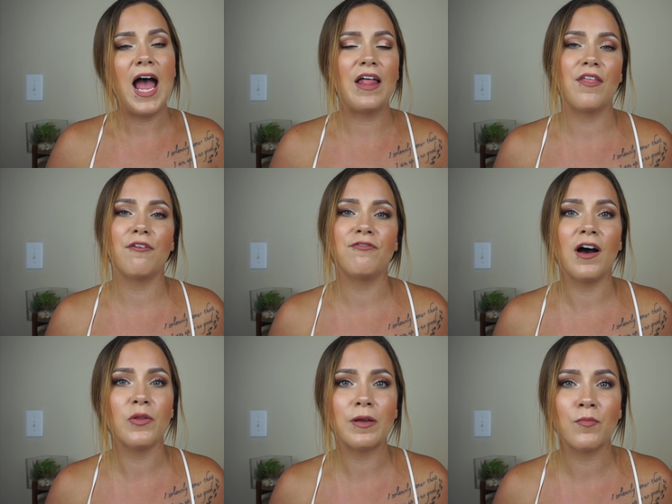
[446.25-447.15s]
And then the
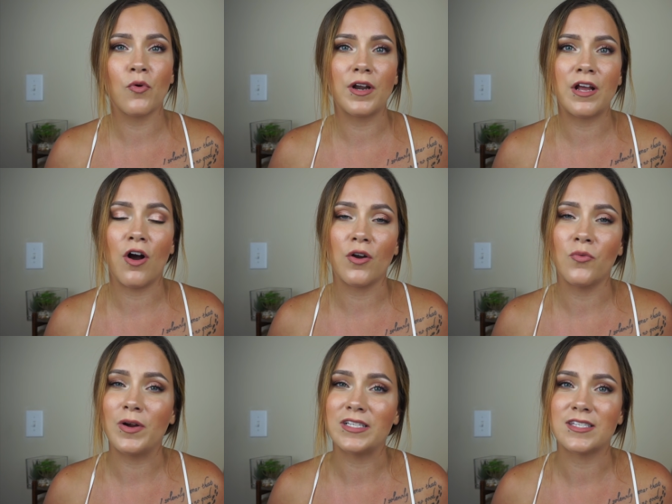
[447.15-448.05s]
following morning on
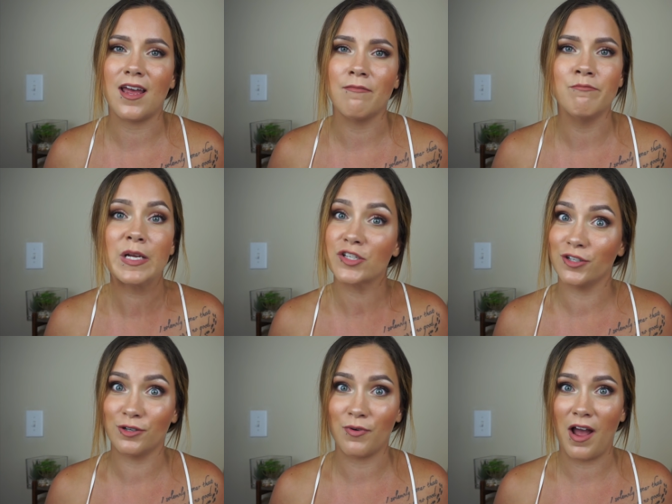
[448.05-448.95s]
Wednesday,
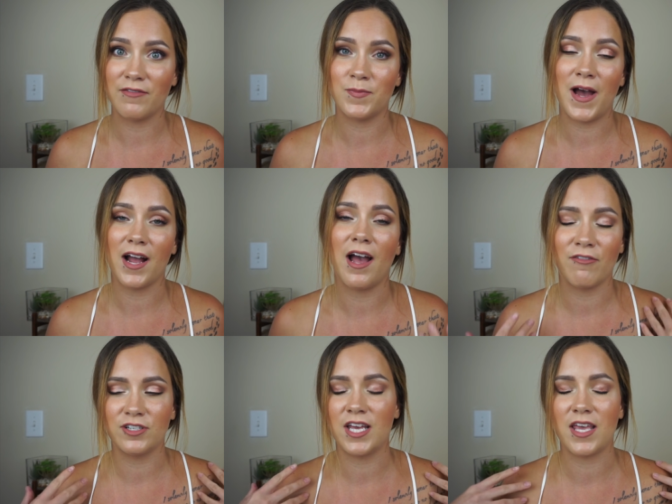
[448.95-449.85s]
Mitchell arrived back
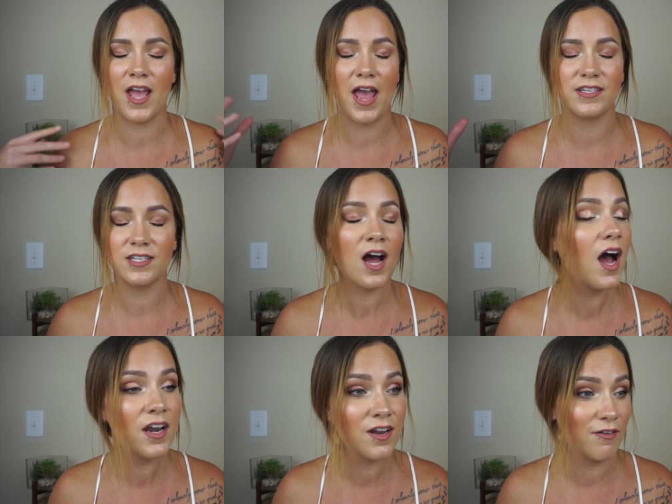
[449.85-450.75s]
after taking a
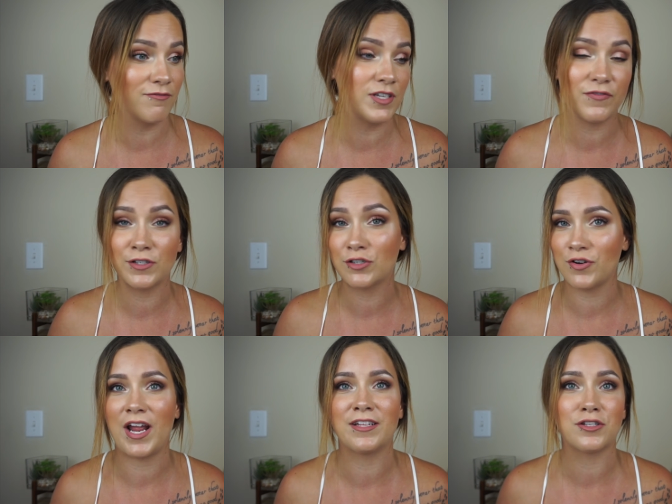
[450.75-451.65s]
ton of different
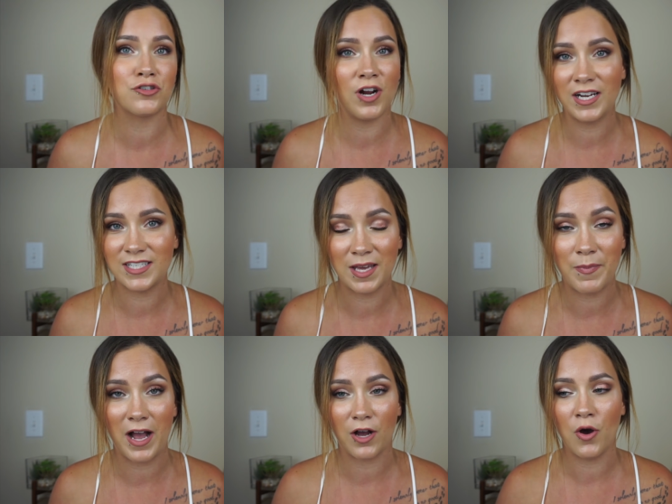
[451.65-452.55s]
trains trying to get
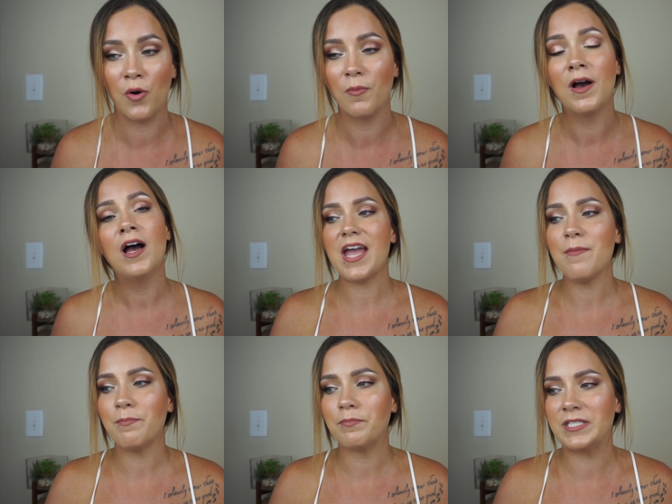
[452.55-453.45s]
back home. They
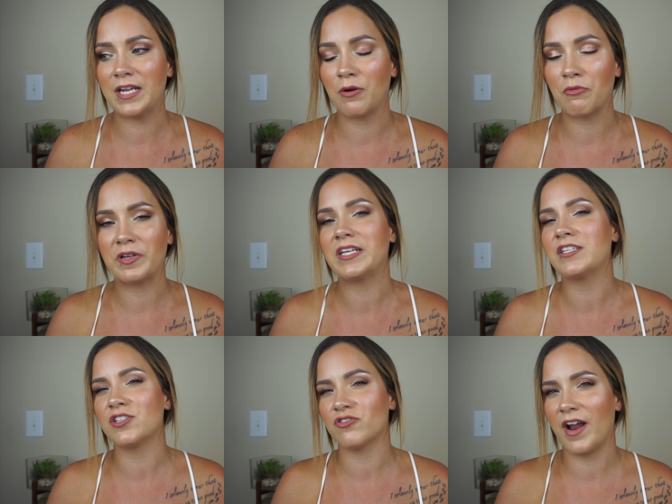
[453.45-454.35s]
did a really
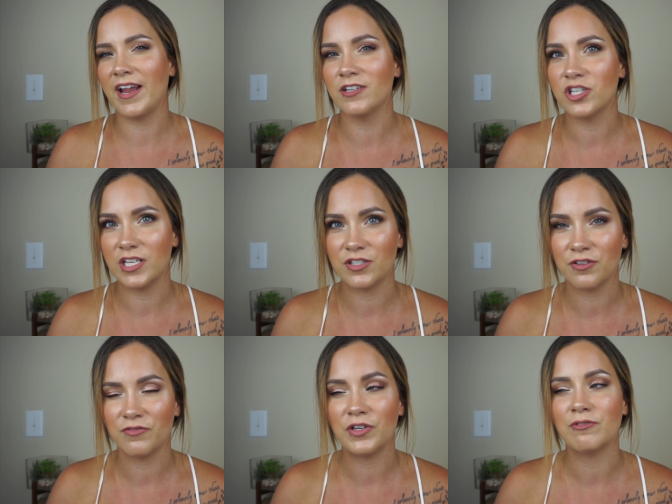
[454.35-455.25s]
strange
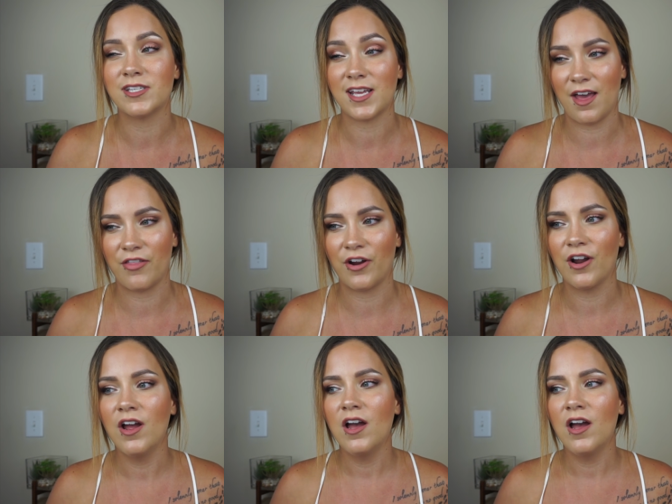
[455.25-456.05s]
interview together